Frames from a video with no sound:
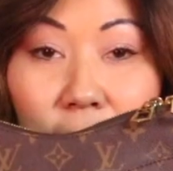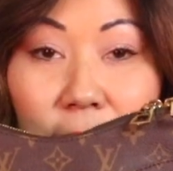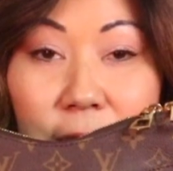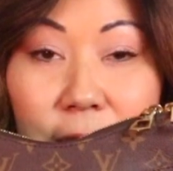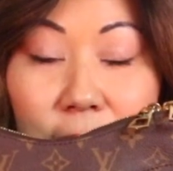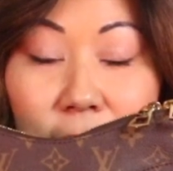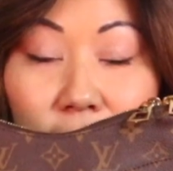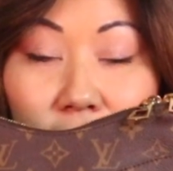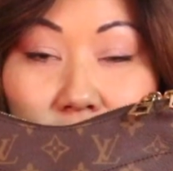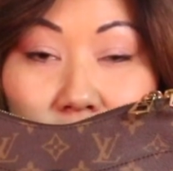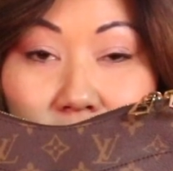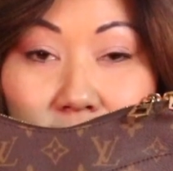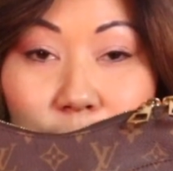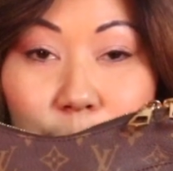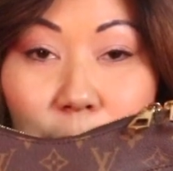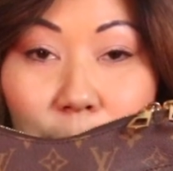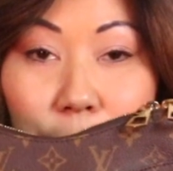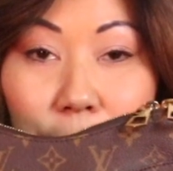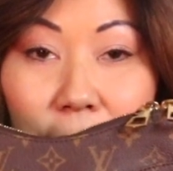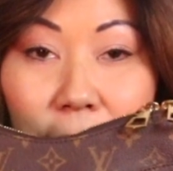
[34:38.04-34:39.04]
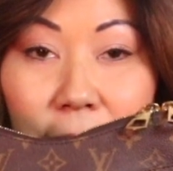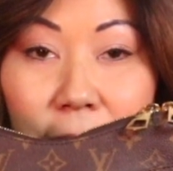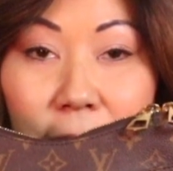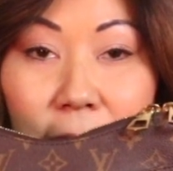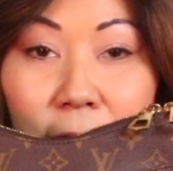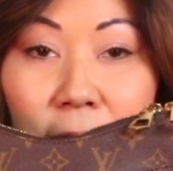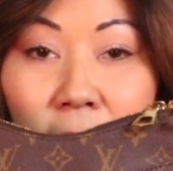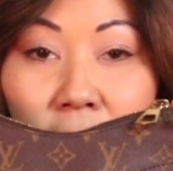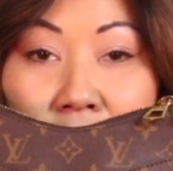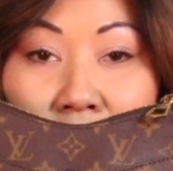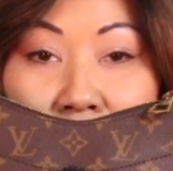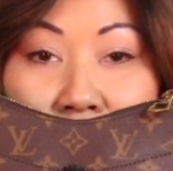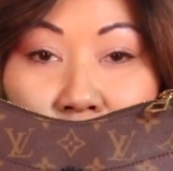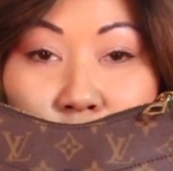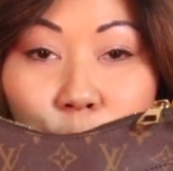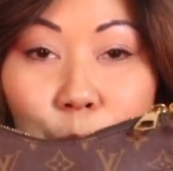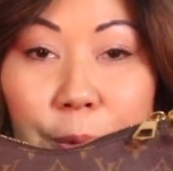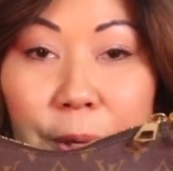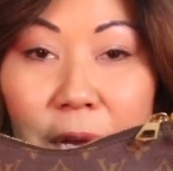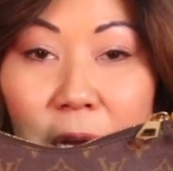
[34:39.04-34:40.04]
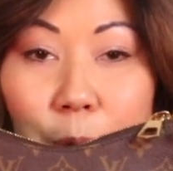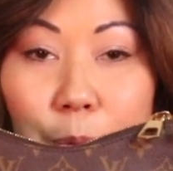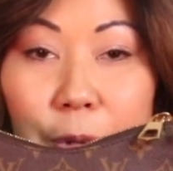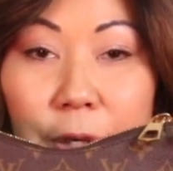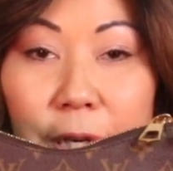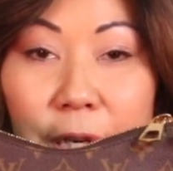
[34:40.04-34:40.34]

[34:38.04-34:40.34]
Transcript: nicely against my body. So I'm happy